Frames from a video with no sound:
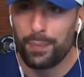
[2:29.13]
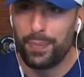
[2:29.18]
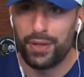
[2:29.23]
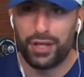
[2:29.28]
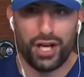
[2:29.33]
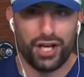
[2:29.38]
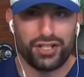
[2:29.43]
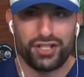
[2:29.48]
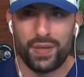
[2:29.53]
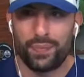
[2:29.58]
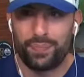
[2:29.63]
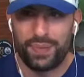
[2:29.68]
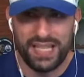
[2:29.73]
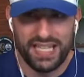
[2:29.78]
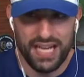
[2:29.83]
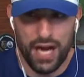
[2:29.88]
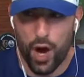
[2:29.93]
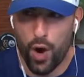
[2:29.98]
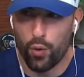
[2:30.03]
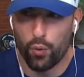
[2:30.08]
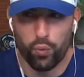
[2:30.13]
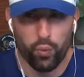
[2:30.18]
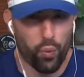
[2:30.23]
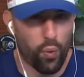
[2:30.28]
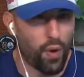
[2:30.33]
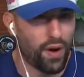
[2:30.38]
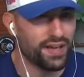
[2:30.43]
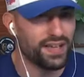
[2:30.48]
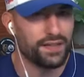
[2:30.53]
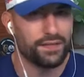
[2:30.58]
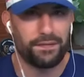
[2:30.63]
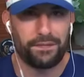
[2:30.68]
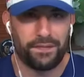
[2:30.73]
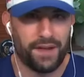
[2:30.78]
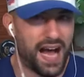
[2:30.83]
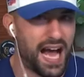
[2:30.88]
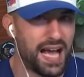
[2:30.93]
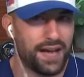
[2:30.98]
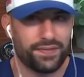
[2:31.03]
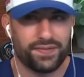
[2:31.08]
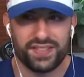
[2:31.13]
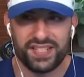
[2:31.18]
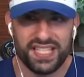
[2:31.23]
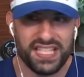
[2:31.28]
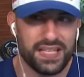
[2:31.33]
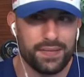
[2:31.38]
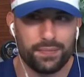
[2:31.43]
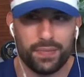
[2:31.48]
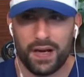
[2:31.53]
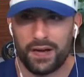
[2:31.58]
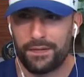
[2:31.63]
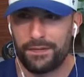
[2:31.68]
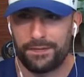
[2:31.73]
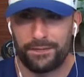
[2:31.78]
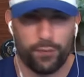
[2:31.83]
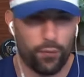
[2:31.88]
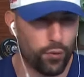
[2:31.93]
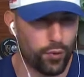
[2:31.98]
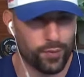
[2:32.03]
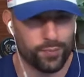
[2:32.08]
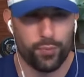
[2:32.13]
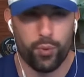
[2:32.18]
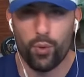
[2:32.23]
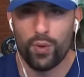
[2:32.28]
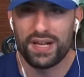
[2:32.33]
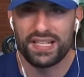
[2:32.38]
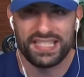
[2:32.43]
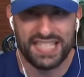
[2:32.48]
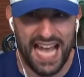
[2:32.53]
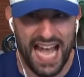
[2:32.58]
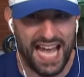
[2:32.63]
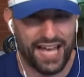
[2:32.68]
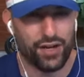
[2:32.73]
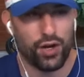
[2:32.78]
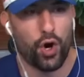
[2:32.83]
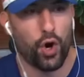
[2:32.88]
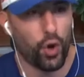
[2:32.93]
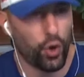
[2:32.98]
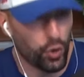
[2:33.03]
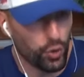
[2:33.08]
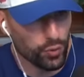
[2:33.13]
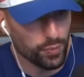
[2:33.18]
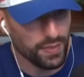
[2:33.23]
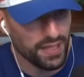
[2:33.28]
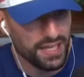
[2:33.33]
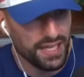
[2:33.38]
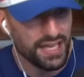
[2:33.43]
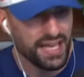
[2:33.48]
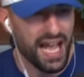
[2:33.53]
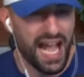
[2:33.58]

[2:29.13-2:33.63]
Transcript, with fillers: because you beat a one in five team by four points at home